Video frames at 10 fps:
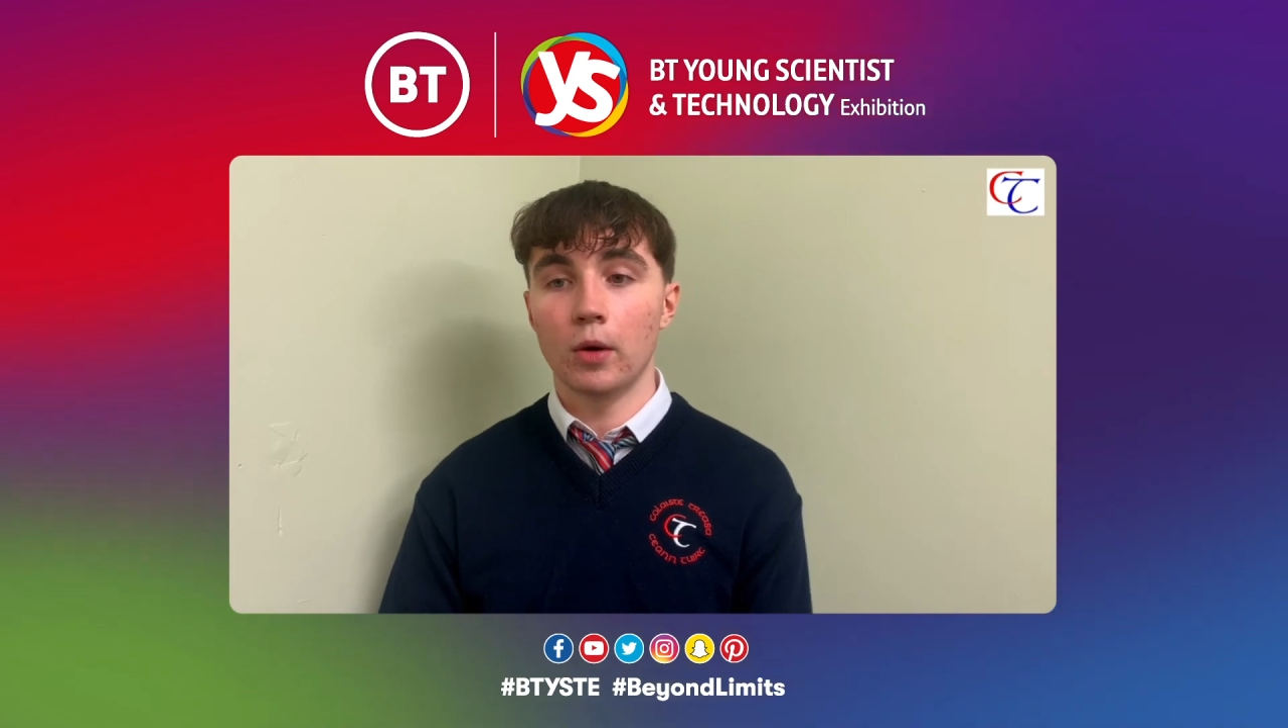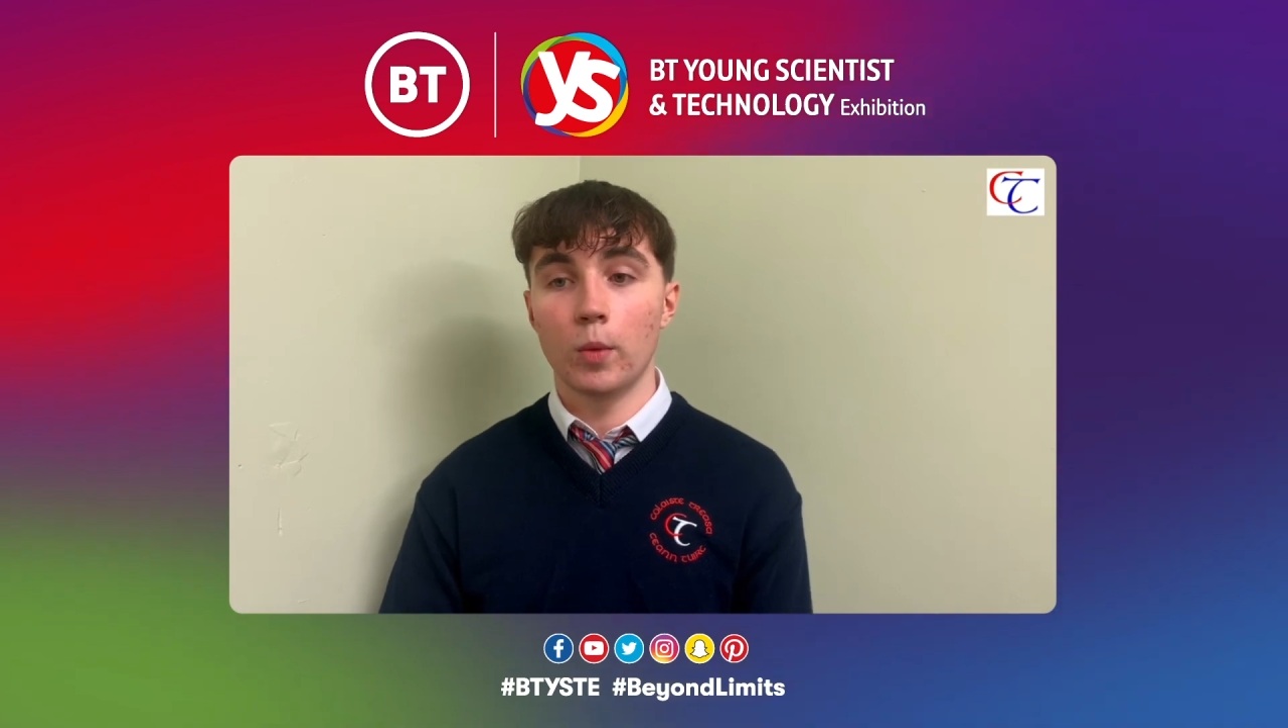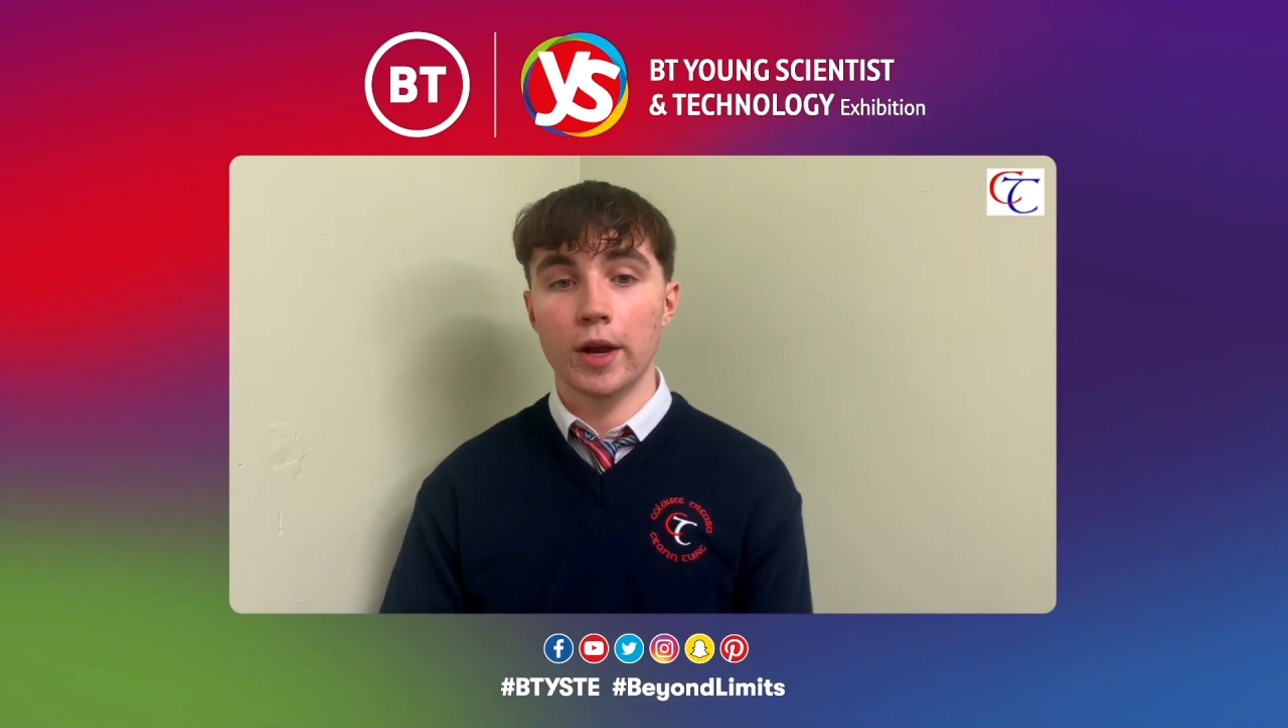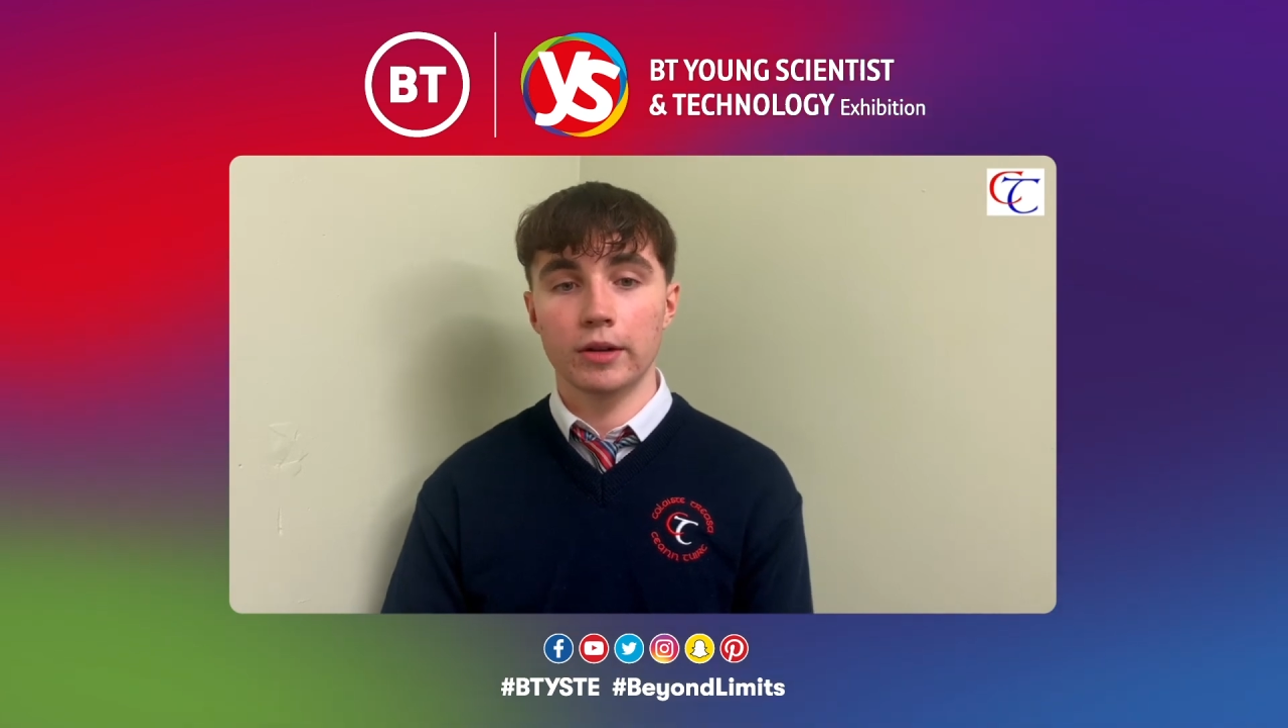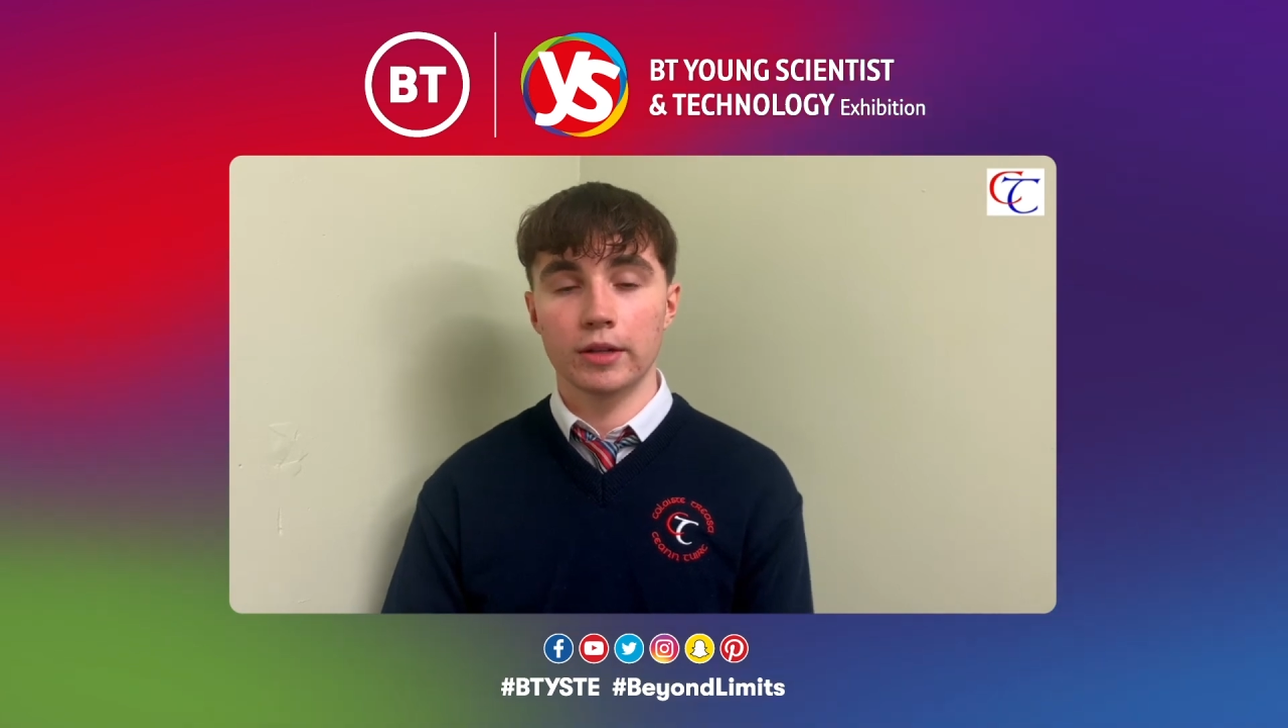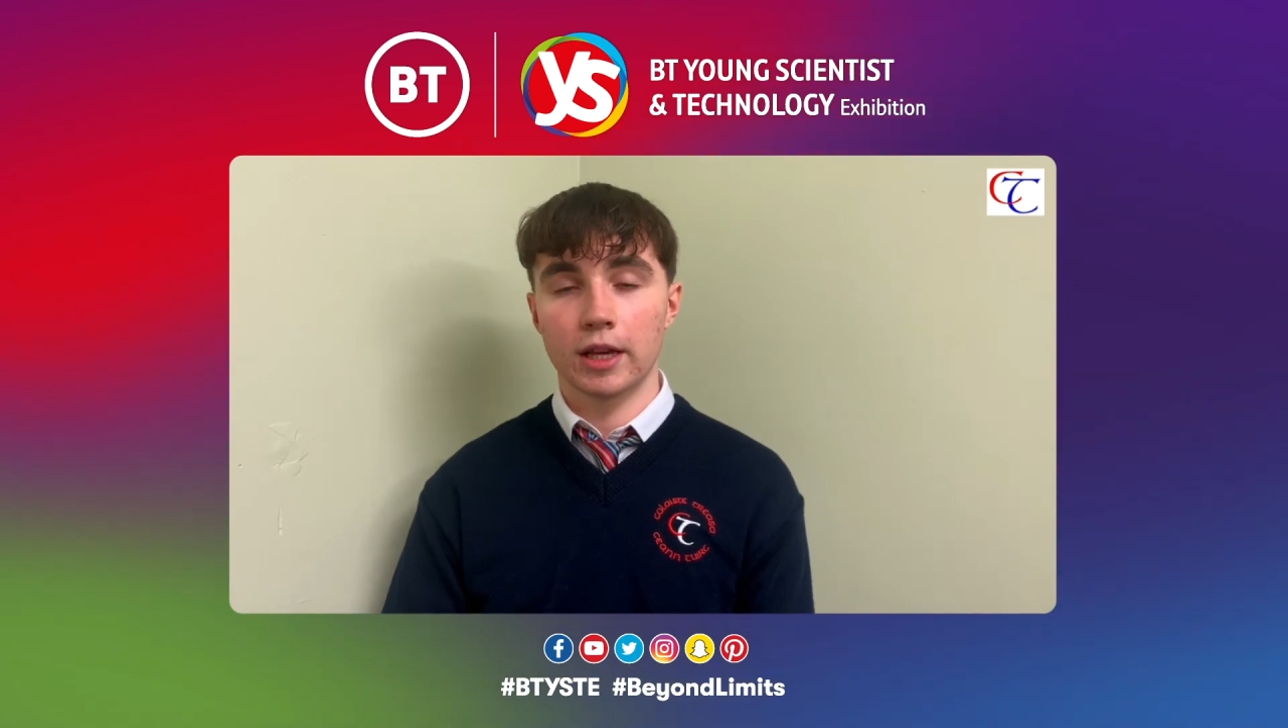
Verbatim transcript: awareness